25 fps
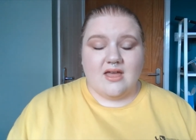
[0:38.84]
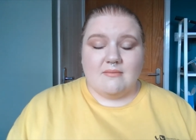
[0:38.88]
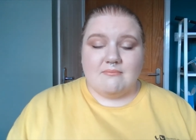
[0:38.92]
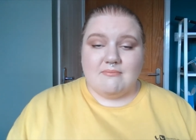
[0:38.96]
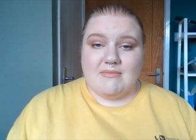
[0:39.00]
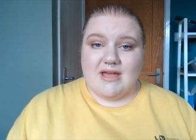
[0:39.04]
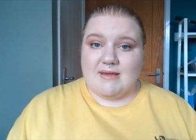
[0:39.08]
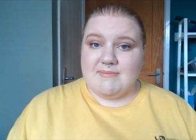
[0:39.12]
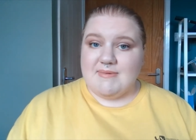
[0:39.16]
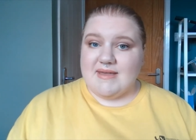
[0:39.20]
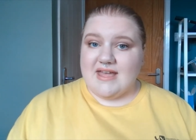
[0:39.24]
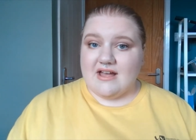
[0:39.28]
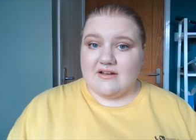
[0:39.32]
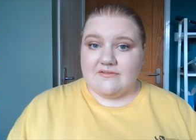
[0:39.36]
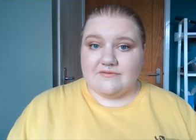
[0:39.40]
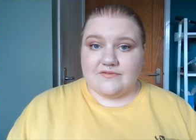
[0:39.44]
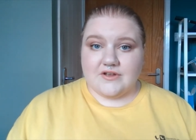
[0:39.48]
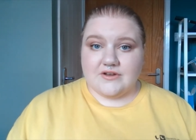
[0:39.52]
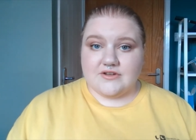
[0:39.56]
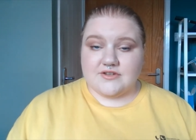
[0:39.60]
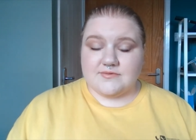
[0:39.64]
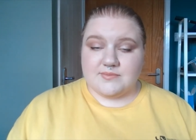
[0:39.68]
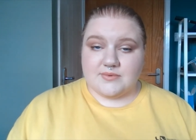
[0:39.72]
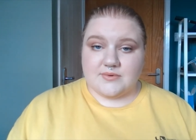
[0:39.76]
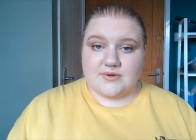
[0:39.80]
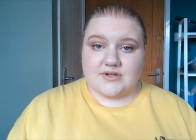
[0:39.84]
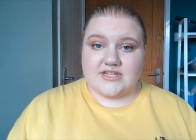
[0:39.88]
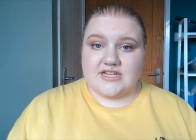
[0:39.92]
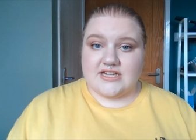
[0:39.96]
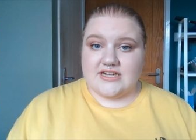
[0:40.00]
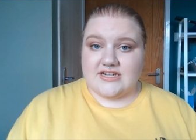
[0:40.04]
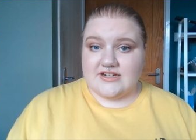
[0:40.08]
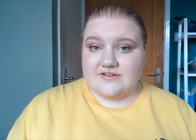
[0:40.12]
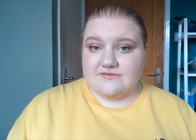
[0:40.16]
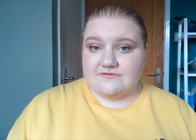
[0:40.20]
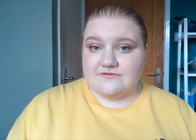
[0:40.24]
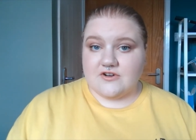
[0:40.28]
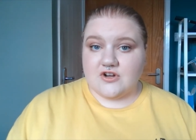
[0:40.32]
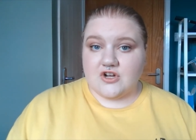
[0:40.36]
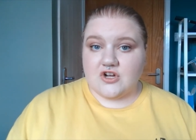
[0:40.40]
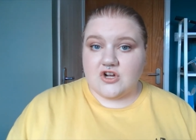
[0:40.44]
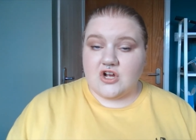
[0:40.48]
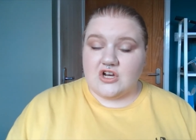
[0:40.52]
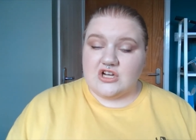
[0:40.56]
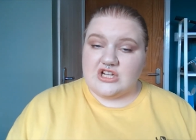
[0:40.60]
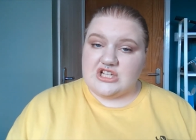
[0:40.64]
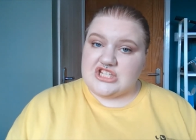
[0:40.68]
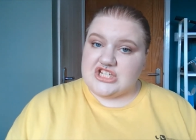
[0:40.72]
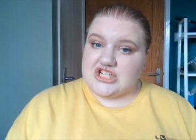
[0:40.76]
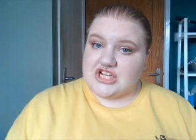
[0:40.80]
Maybe have those books in different
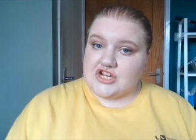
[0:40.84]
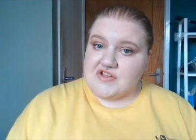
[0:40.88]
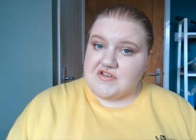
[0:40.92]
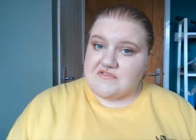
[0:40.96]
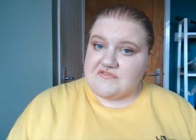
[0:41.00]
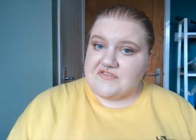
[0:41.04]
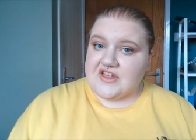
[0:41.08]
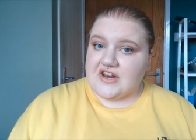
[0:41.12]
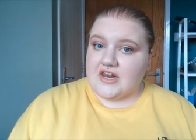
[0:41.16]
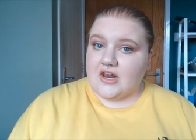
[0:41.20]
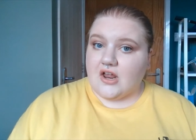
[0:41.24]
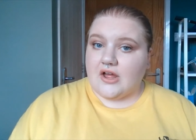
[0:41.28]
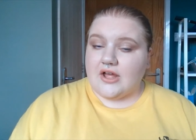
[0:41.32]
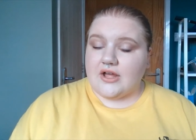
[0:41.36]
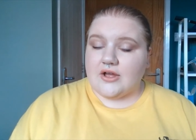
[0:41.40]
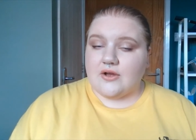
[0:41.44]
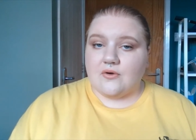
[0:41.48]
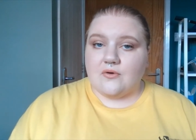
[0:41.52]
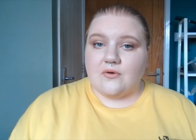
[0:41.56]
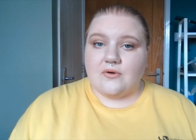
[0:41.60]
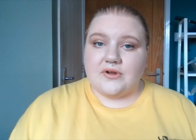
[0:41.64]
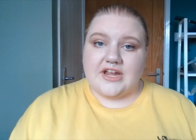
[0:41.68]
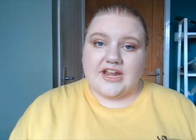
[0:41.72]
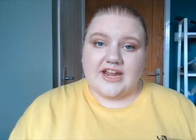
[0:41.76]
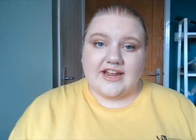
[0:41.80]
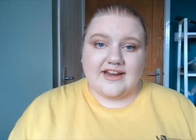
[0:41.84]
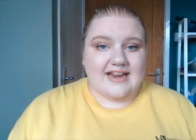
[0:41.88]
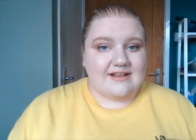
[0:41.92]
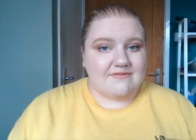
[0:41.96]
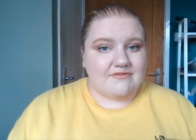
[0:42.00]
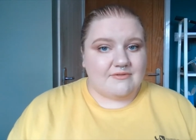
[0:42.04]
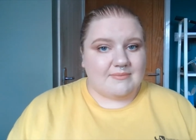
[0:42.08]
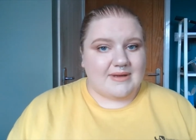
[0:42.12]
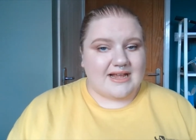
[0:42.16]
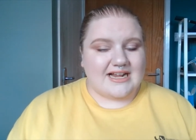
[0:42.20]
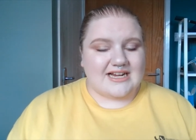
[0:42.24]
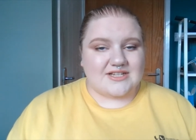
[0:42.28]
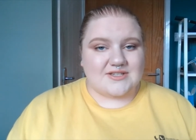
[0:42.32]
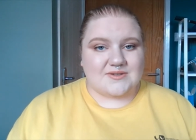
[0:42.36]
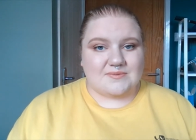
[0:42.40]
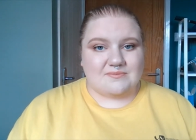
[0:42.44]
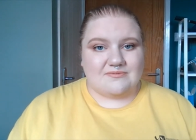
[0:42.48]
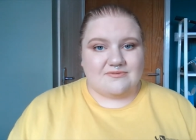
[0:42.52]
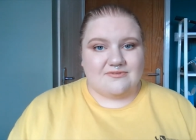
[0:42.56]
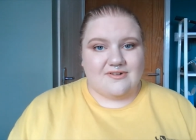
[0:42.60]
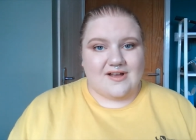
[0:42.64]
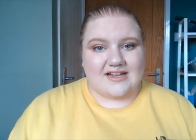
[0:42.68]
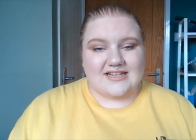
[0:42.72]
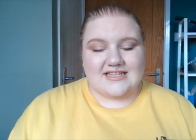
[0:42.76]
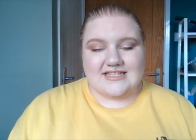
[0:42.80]
colours too if you like, or you can even make some
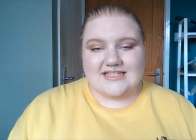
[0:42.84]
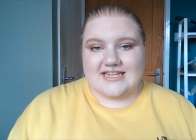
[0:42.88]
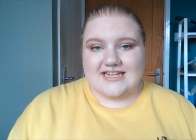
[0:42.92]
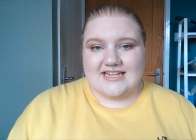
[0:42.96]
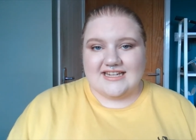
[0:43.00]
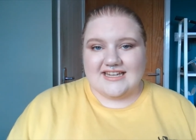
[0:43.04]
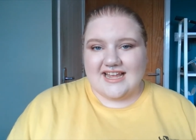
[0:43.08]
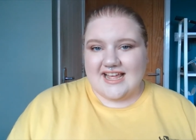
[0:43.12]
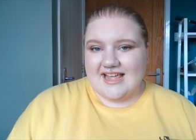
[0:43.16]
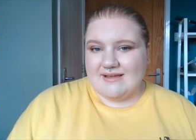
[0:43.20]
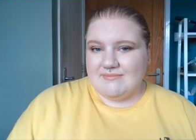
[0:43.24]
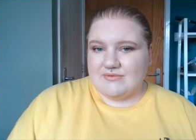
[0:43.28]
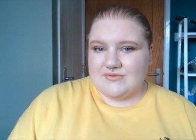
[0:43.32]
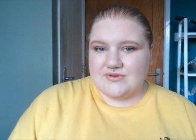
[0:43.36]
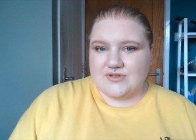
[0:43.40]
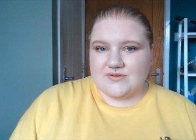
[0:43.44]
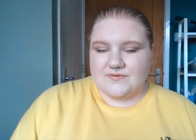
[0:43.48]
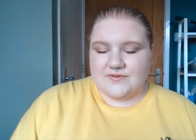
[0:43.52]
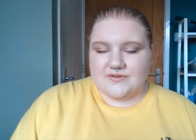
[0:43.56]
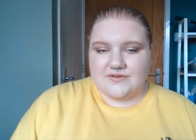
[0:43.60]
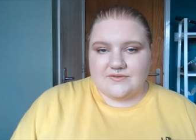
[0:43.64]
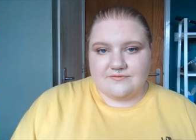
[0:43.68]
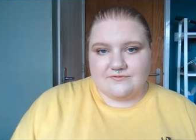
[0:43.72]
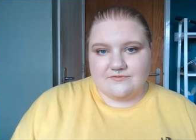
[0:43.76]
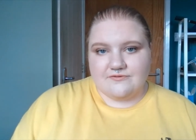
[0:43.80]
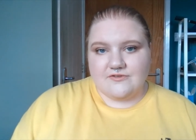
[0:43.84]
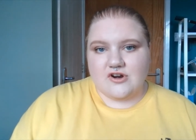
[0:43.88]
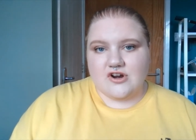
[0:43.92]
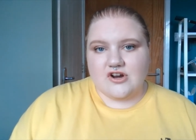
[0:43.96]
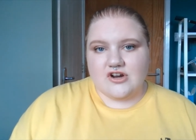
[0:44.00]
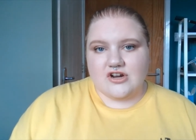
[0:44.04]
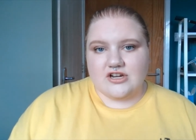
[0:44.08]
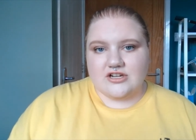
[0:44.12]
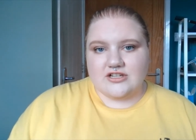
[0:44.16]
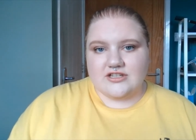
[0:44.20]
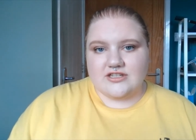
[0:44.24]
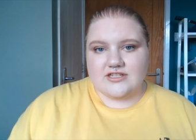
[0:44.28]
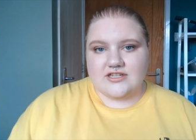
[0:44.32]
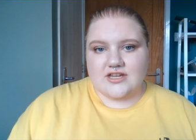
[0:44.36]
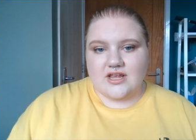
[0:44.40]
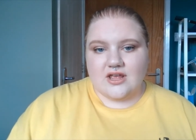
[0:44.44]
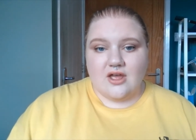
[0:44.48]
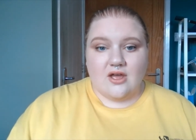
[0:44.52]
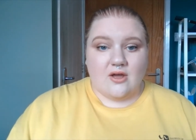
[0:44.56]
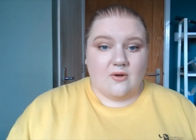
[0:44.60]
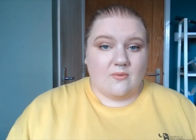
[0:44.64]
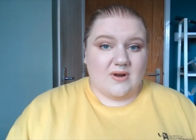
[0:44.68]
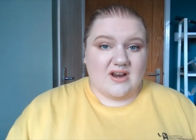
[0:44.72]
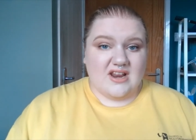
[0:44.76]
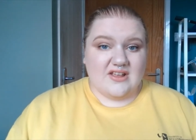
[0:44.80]
fancy labels for the front,
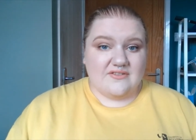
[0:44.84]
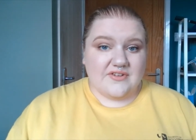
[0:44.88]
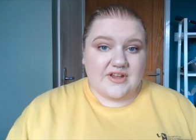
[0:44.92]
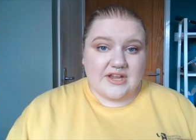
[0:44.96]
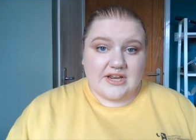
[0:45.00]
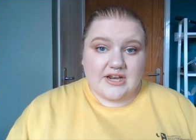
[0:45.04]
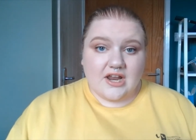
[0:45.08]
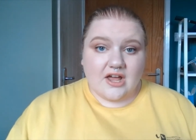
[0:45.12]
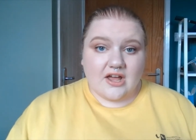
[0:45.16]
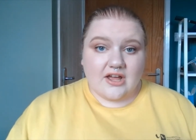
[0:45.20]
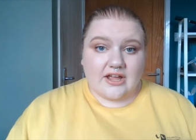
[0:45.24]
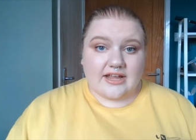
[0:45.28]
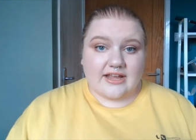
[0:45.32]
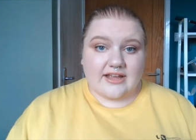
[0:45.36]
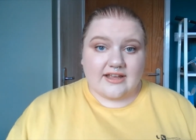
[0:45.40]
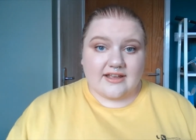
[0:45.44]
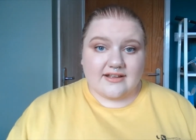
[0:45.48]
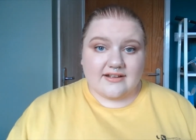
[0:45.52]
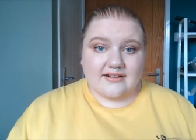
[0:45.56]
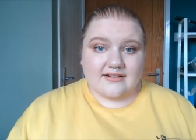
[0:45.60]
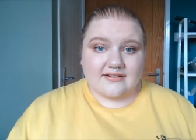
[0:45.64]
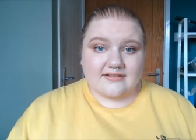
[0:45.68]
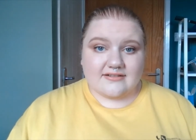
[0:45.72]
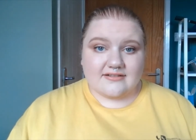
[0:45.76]
whatever you like.